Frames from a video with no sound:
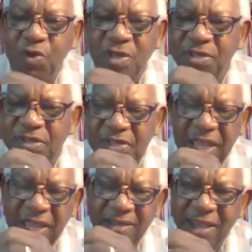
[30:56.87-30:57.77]
you to
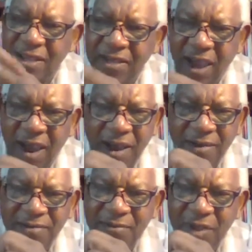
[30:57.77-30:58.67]
understand that
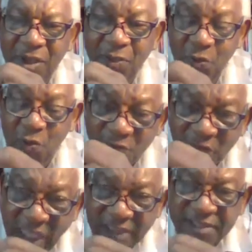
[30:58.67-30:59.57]
God, through
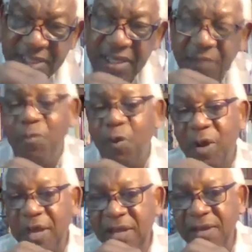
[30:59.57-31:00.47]
fasting and
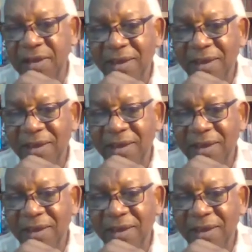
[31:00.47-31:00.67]
praying,